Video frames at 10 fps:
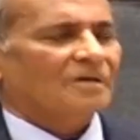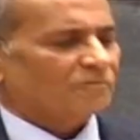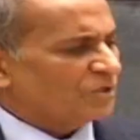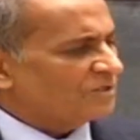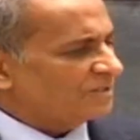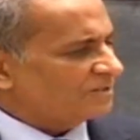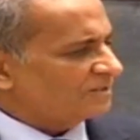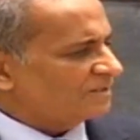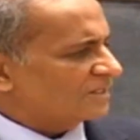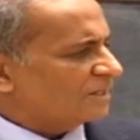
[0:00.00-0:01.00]
What is it?
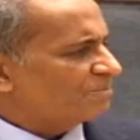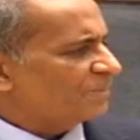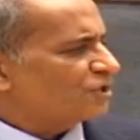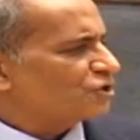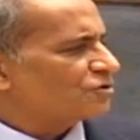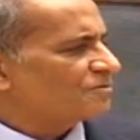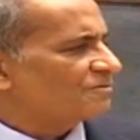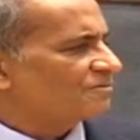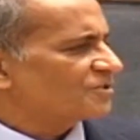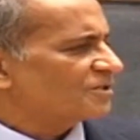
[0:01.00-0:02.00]

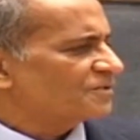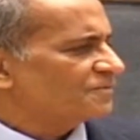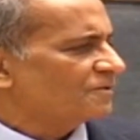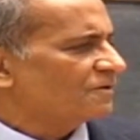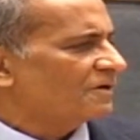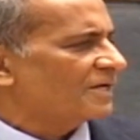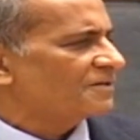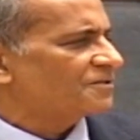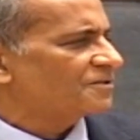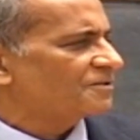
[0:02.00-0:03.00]
Compassion, search for
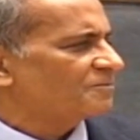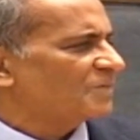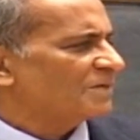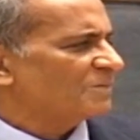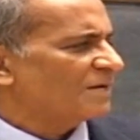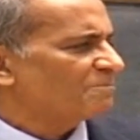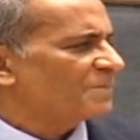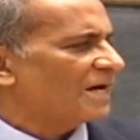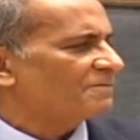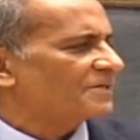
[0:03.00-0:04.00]
knowledge, becoming
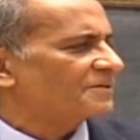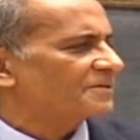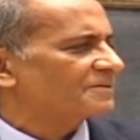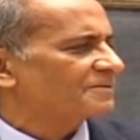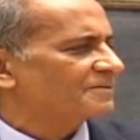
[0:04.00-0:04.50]
empowered.